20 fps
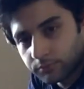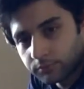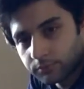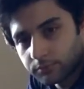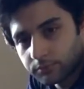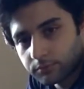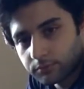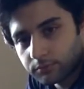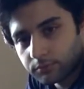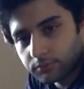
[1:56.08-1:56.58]

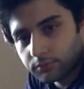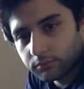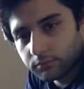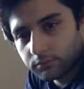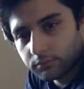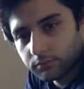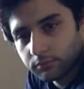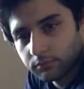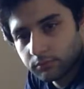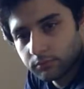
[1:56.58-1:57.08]

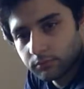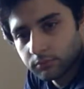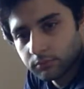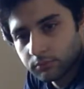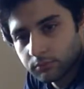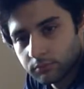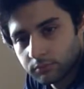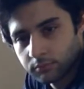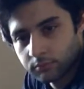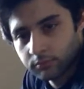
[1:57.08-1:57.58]

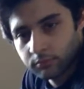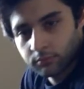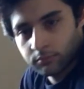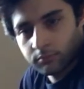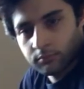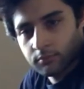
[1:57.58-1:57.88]
Nothing is said.